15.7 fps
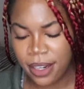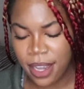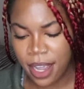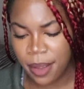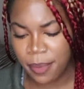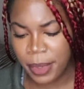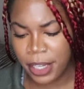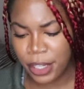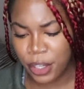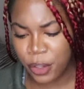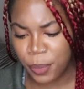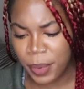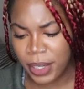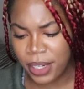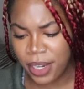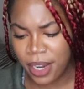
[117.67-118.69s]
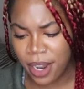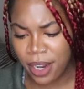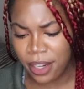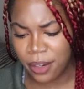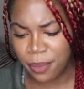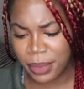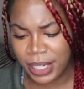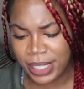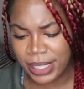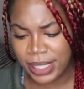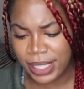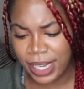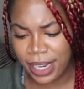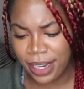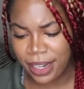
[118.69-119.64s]
Comet, Cupid, Donner,
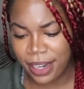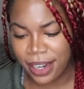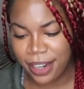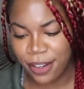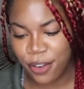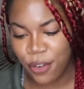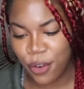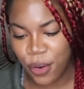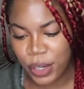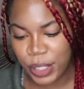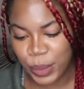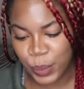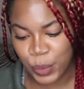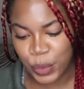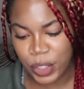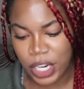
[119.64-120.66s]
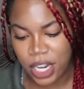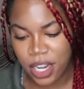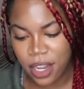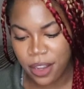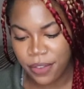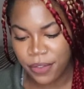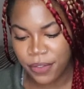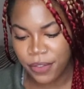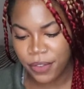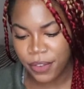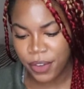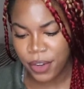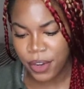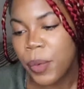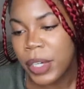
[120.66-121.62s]
Blitzen, and of course Rudolph.
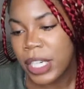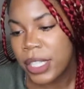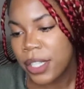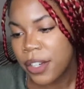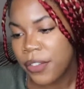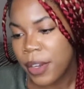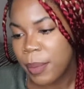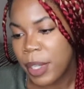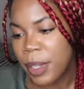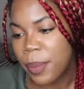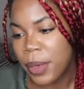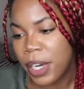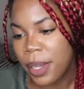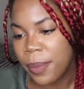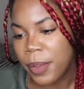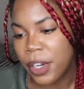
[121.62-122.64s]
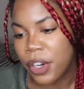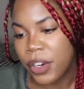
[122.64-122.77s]
When does your family put up your